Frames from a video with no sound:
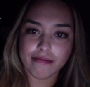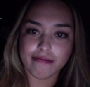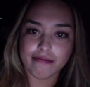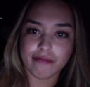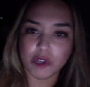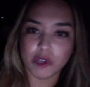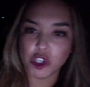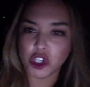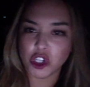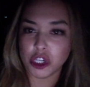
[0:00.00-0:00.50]

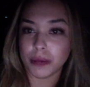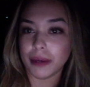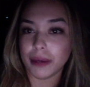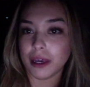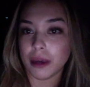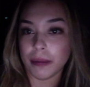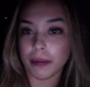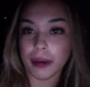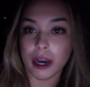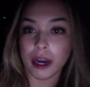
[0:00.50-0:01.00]
should be
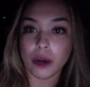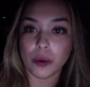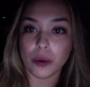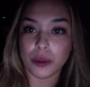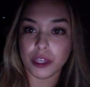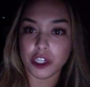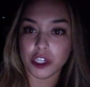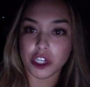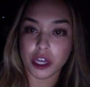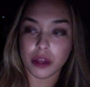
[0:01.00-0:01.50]
compared with
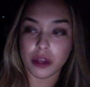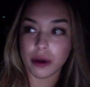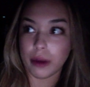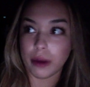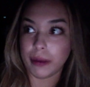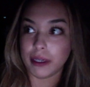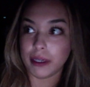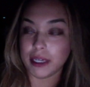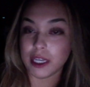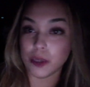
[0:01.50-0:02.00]
each other. I
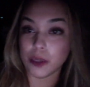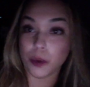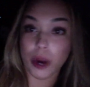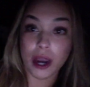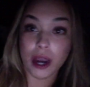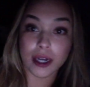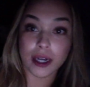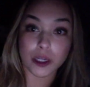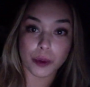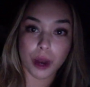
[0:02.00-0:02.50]
mean, Des
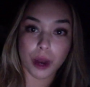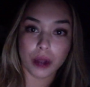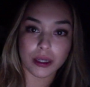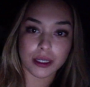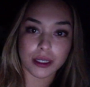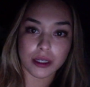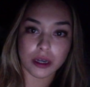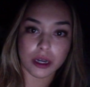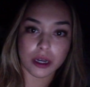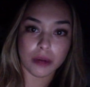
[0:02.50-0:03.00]
Bryant is probably
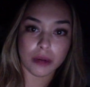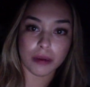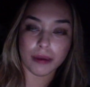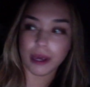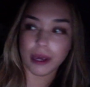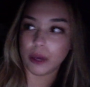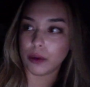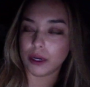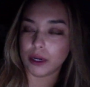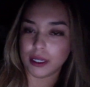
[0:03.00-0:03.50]
still going to be
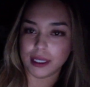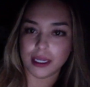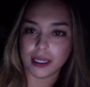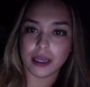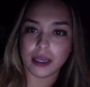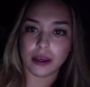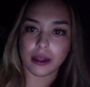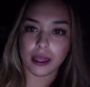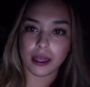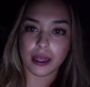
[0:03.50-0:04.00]
playing when
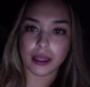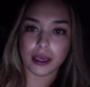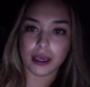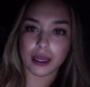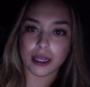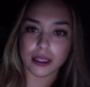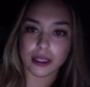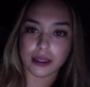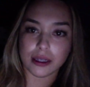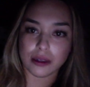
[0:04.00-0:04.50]
Ezekiel
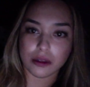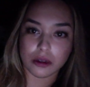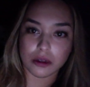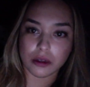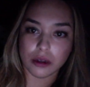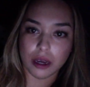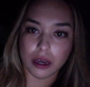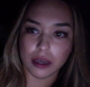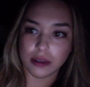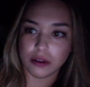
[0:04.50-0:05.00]
Elliott
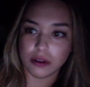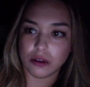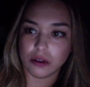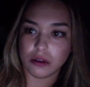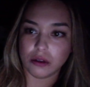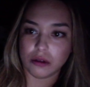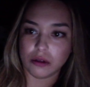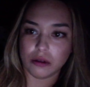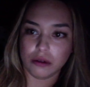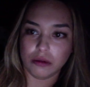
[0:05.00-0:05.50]
is
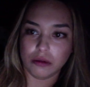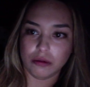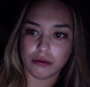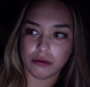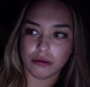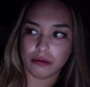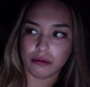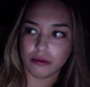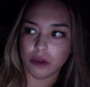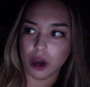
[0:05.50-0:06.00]

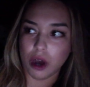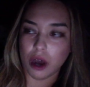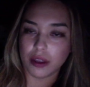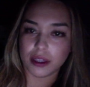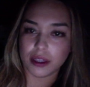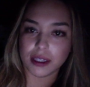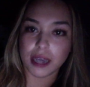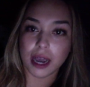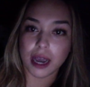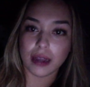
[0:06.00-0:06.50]
on the
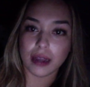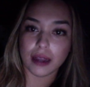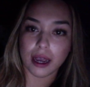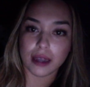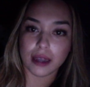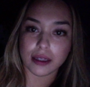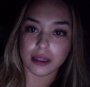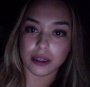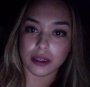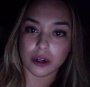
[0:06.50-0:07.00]

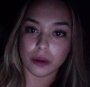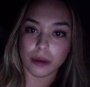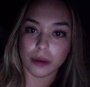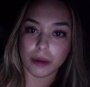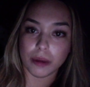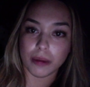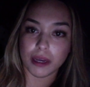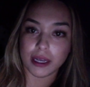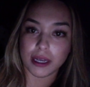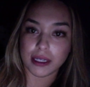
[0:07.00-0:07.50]
sidelines a little bit
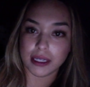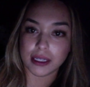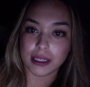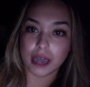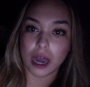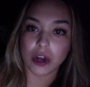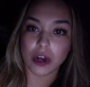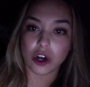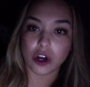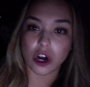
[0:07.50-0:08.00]
because he's
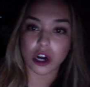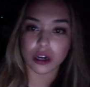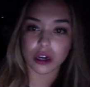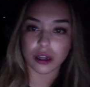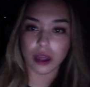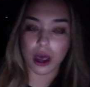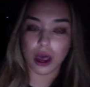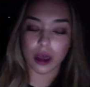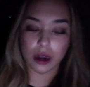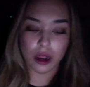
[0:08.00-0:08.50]
gotten hurt a
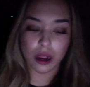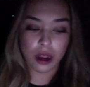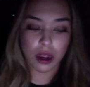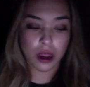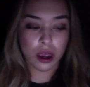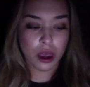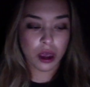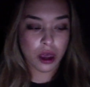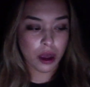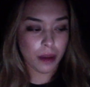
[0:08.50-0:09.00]
lot.
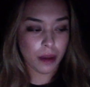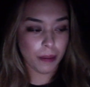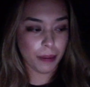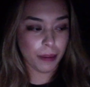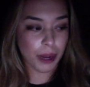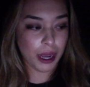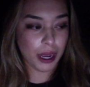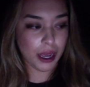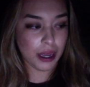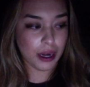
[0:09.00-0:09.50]

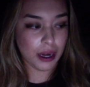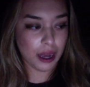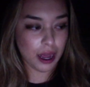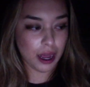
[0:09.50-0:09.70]
But,